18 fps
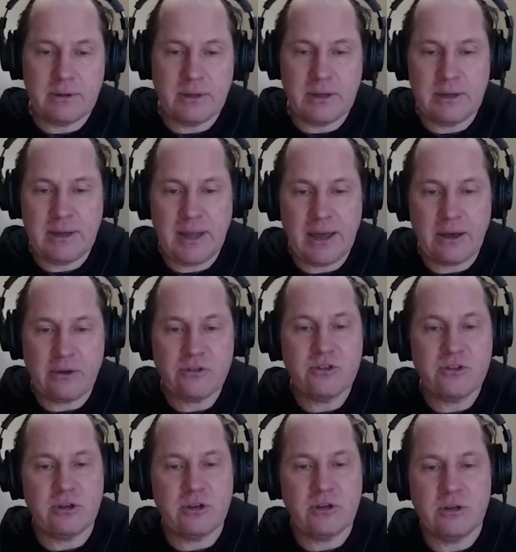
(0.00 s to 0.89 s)
And how
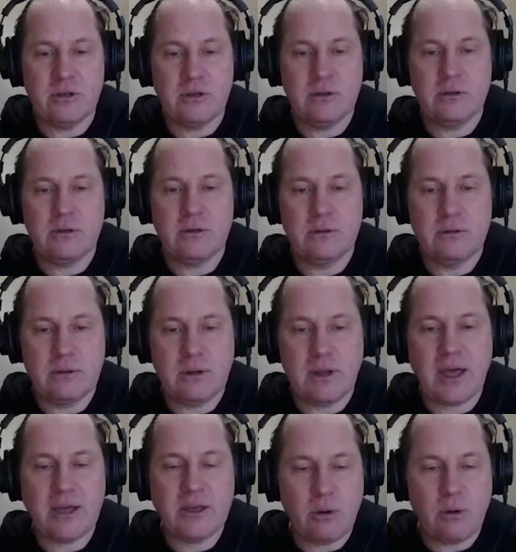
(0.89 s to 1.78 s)
certain
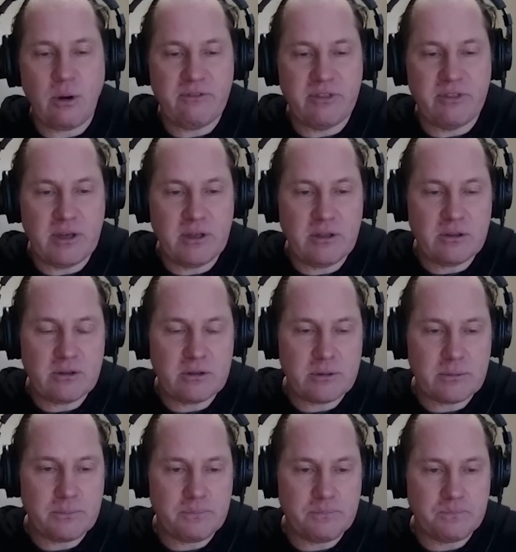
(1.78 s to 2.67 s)
are you of this?